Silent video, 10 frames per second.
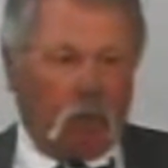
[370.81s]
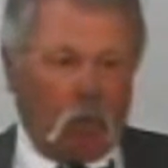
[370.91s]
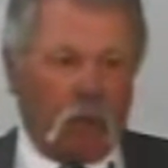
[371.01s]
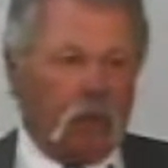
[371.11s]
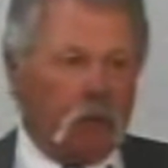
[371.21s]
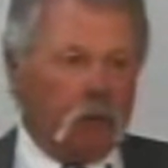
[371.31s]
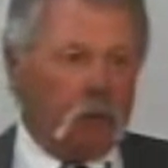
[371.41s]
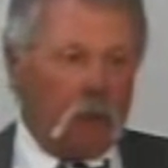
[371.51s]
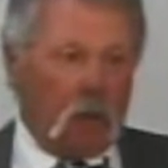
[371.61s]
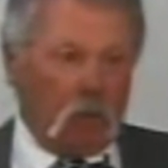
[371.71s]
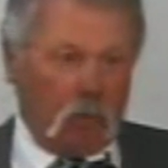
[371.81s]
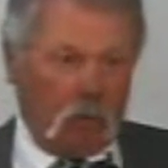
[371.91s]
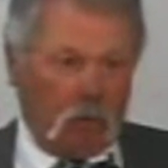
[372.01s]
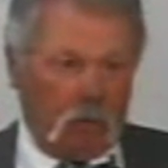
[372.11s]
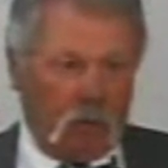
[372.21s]
40 years
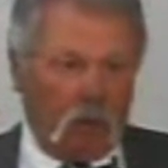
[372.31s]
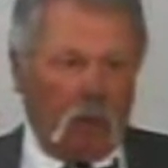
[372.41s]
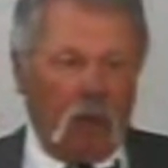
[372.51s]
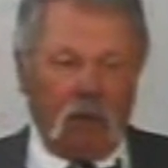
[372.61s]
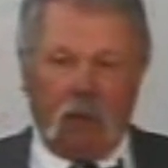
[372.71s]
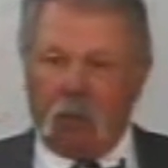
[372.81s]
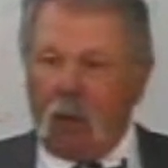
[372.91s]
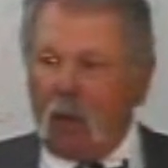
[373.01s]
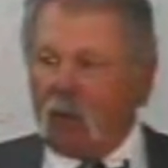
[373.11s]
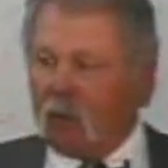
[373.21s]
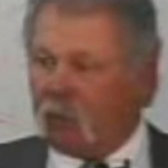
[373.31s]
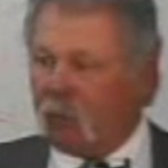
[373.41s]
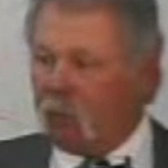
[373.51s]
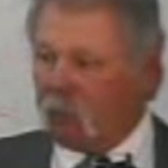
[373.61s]
ago, and they abandoned us.